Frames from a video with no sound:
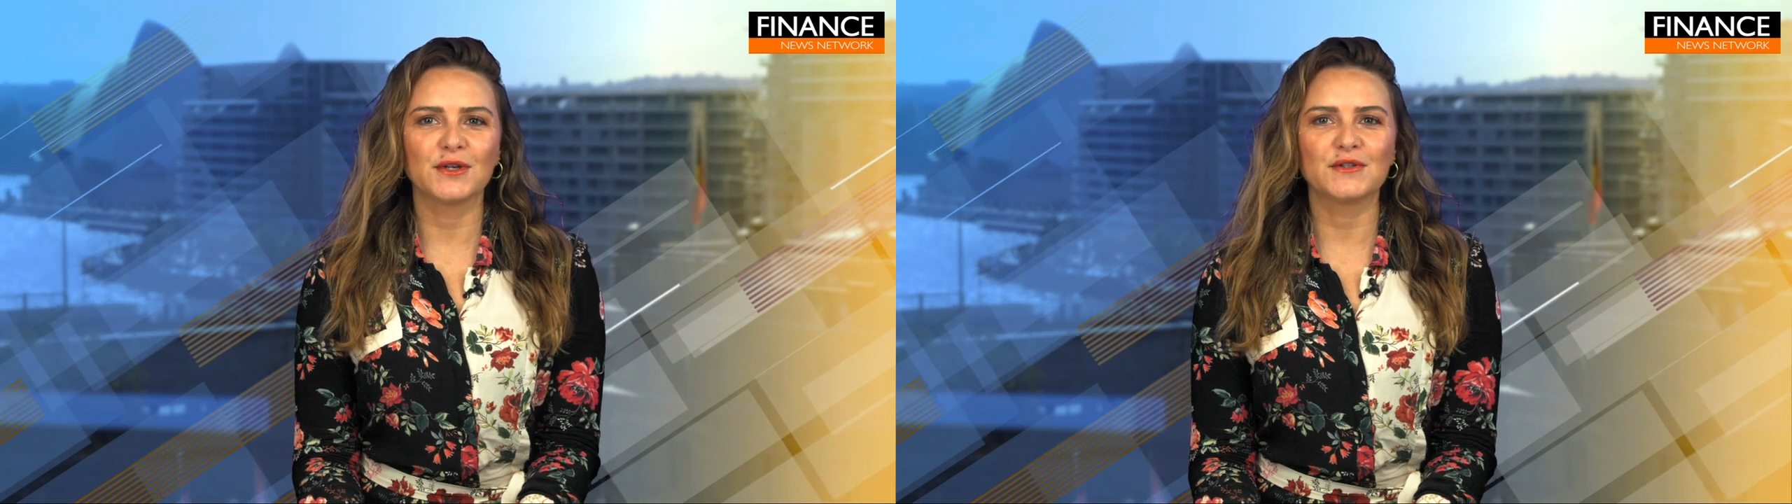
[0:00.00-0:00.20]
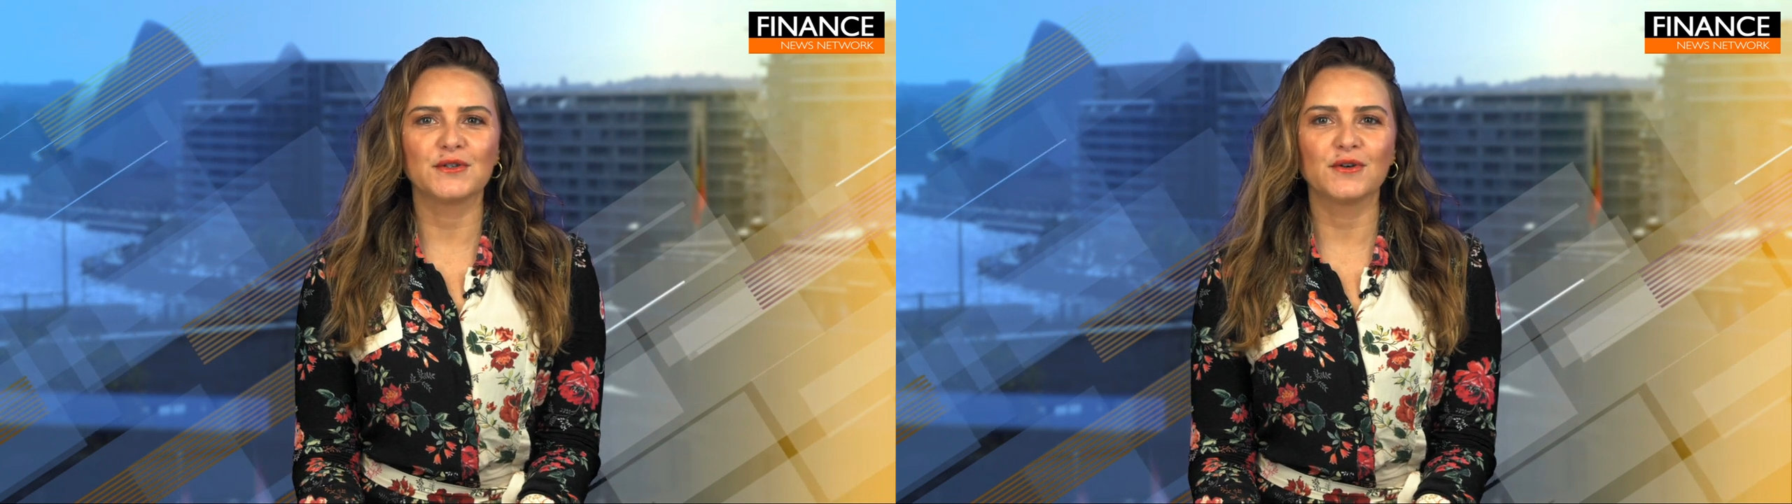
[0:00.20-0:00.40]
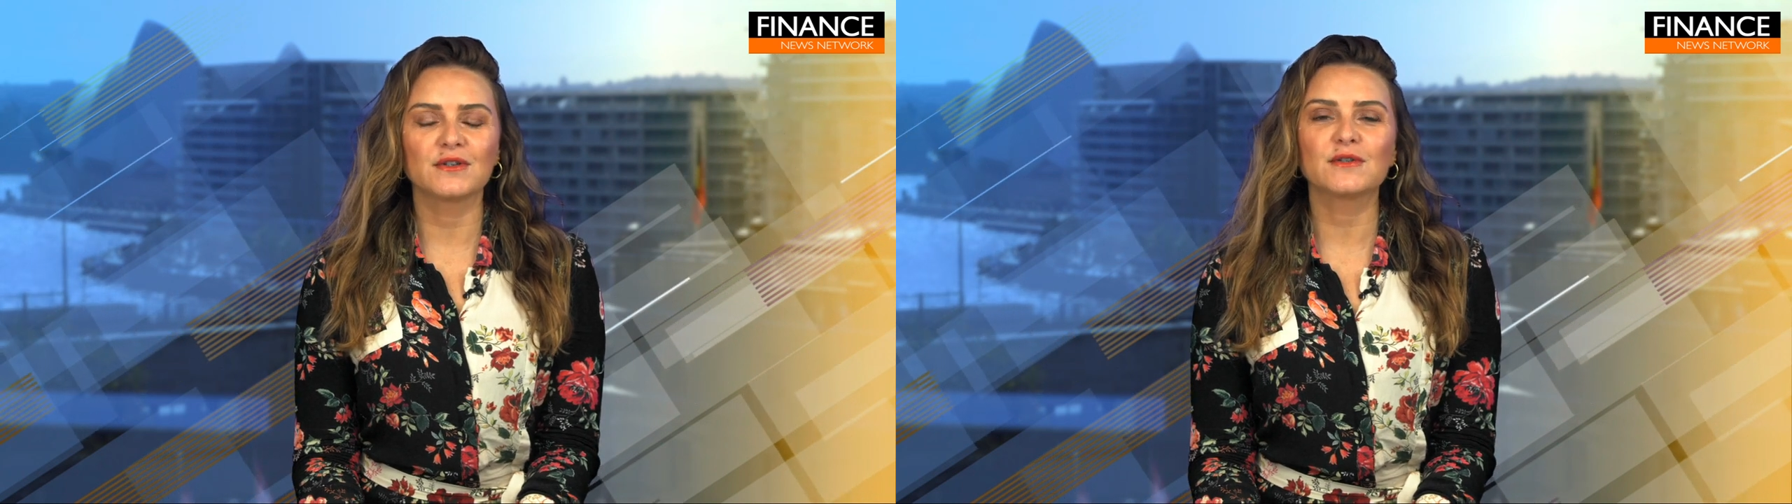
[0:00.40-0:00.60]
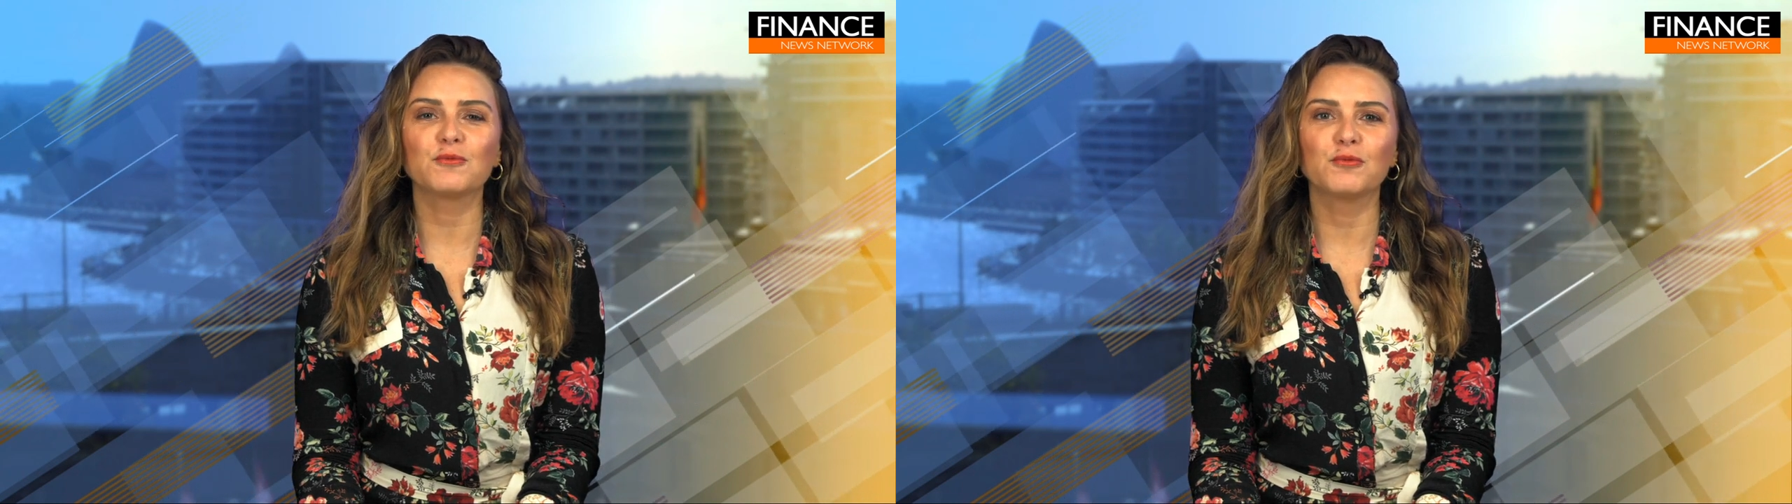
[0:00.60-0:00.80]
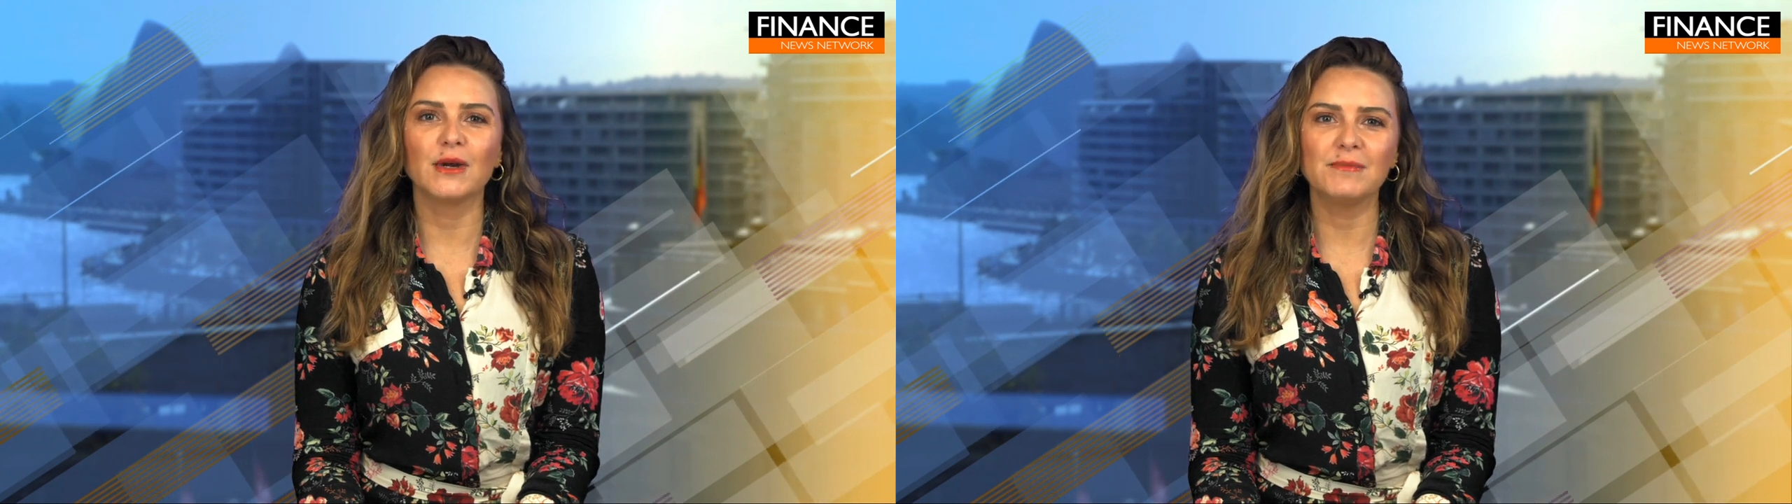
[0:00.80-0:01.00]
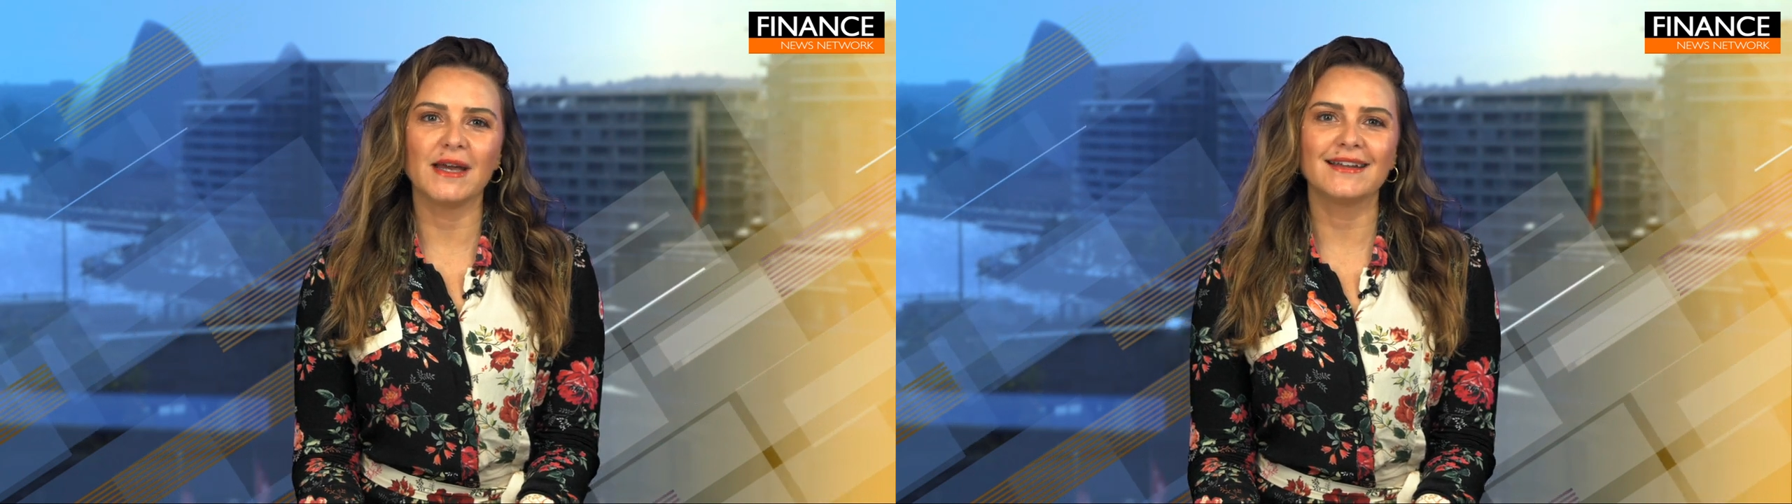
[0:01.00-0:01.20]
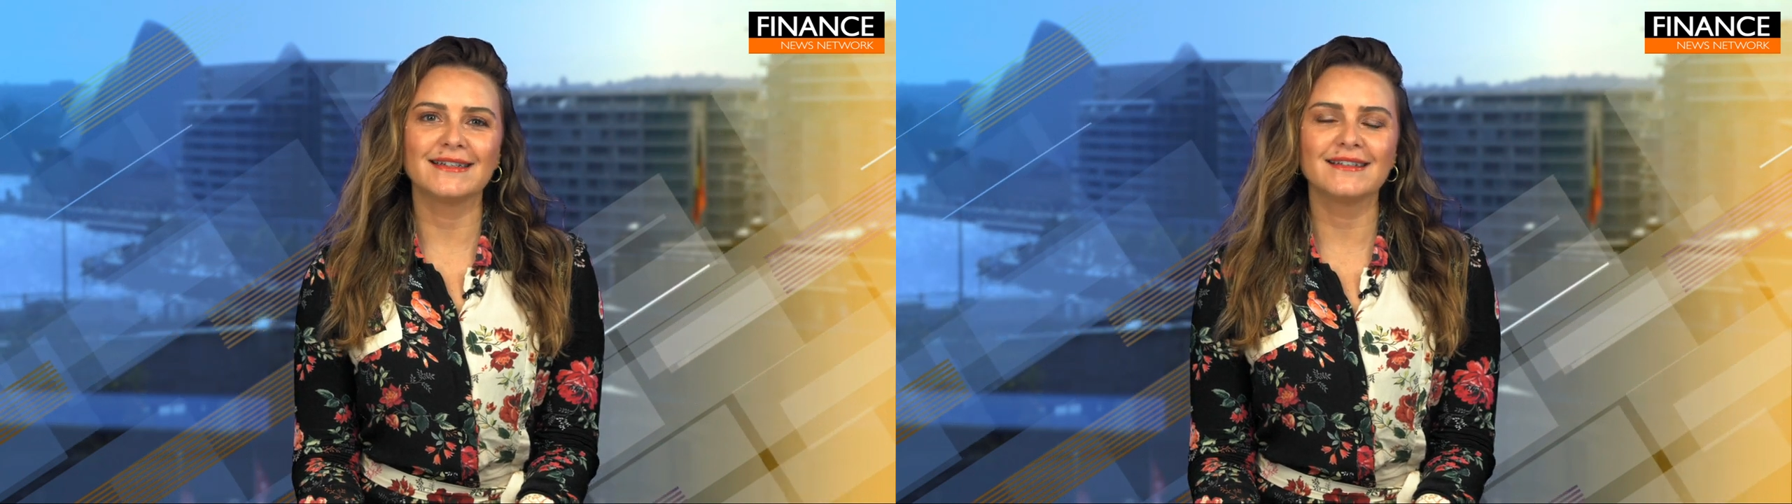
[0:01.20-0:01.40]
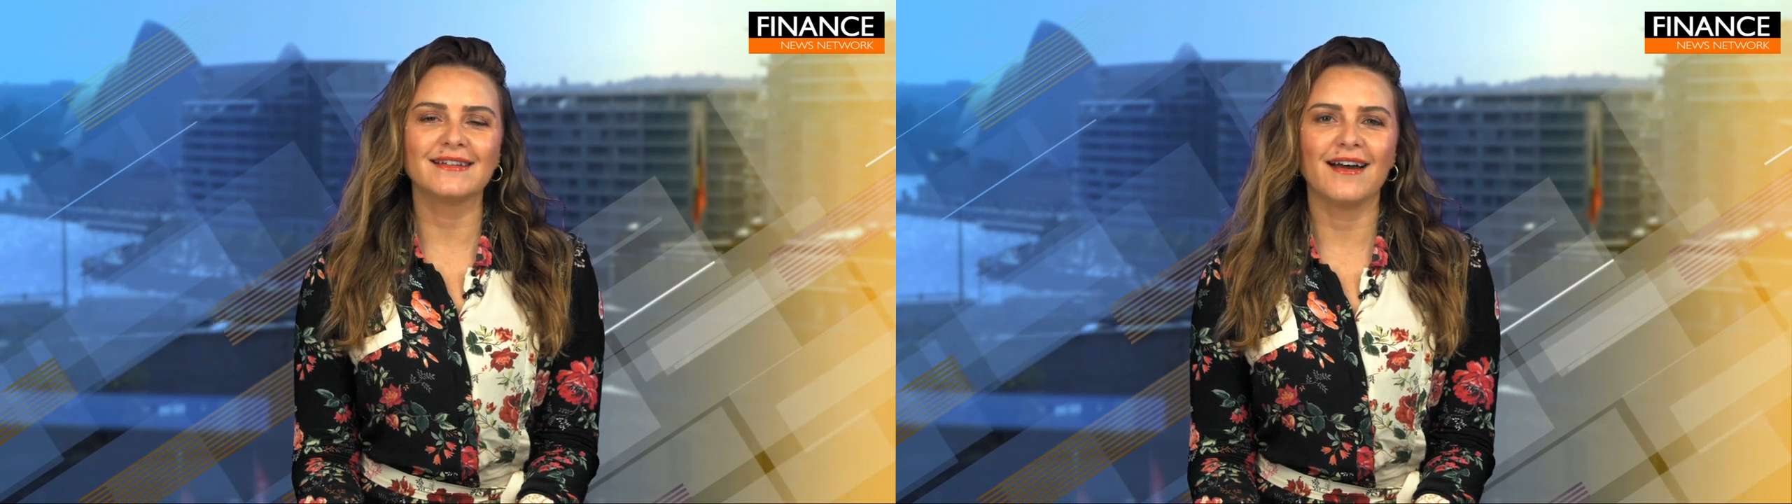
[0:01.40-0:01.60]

stocks rebounded